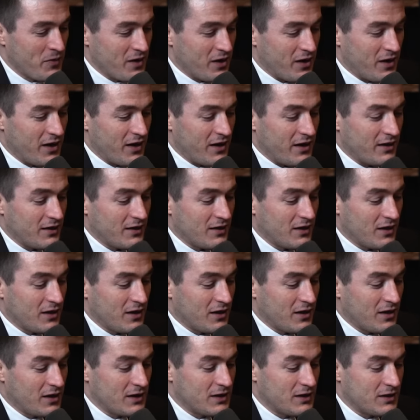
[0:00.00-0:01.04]
All right.
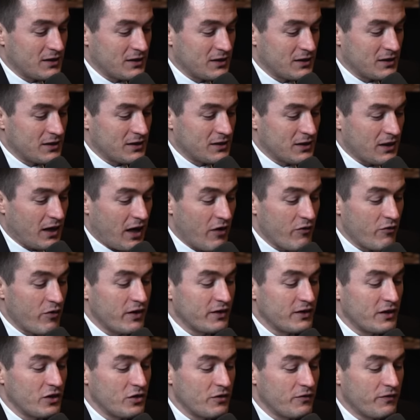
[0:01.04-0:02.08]
I
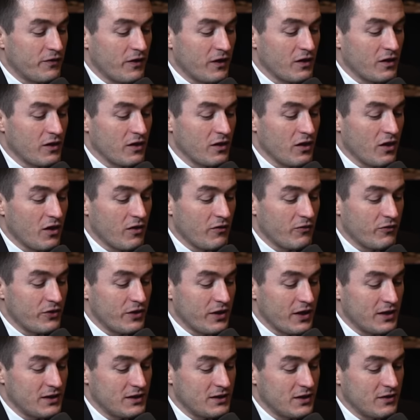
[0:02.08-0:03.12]
read that you fell in love with
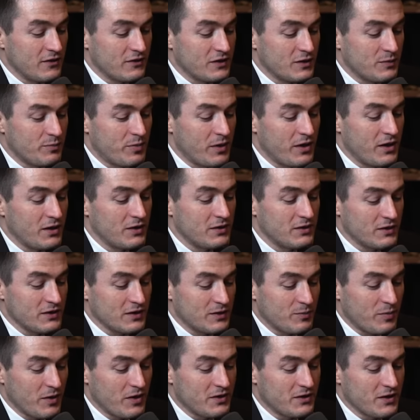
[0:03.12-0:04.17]
the idea of space and
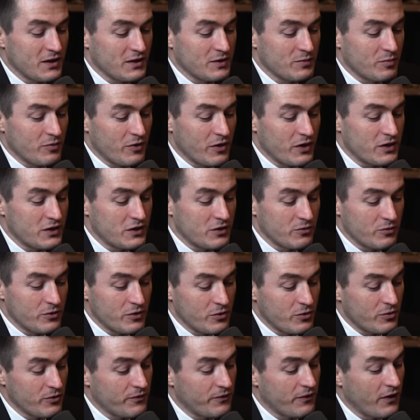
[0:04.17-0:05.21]
space exploration when
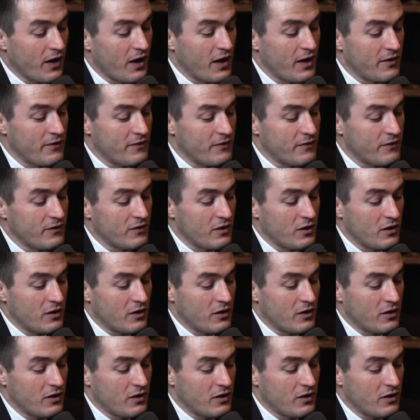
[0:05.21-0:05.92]
you were 5,